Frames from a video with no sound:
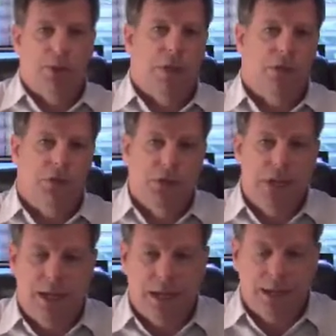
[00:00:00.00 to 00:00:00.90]

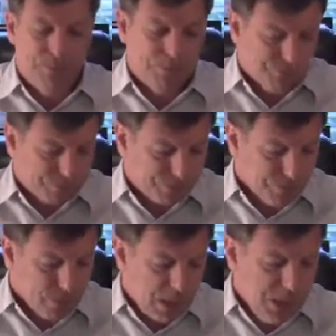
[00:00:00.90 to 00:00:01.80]
understand
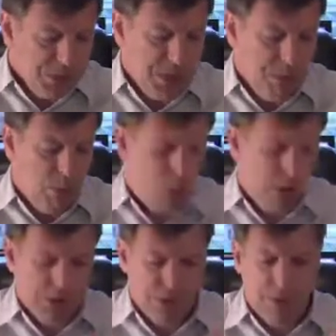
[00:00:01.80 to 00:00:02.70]
is the
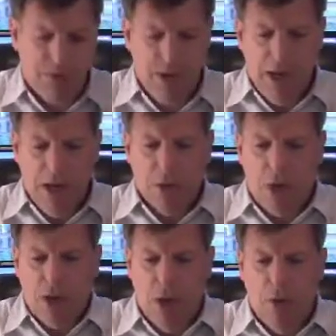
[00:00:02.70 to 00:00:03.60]
importance of
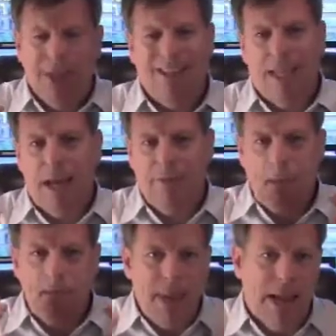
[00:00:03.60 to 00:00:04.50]
knowing that they have to
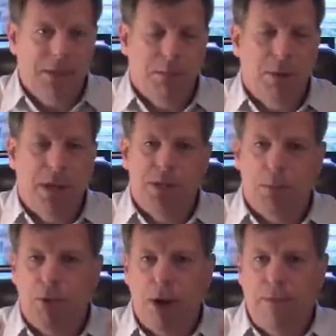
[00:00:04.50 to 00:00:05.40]
maximize the
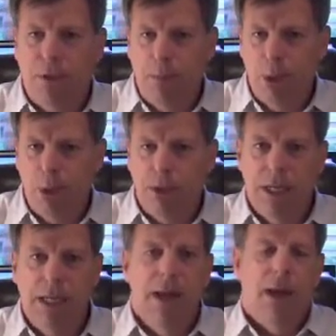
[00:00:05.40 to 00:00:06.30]

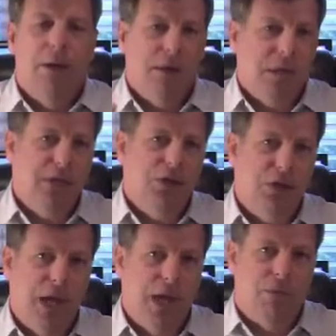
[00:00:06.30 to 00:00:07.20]
profitability of each
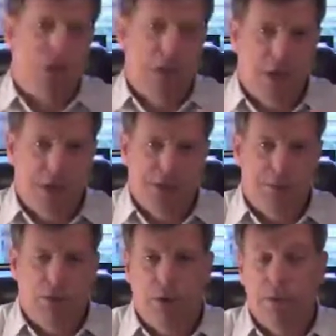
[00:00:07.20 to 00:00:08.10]
and every
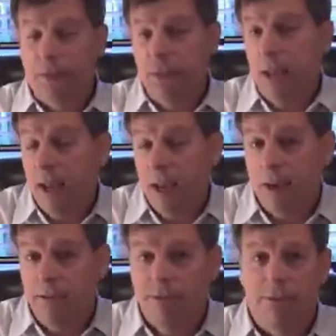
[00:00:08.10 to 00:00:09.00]
customer that they
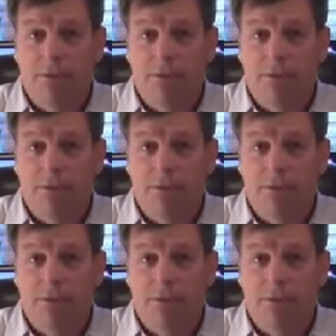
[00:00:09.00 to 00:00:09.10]
have.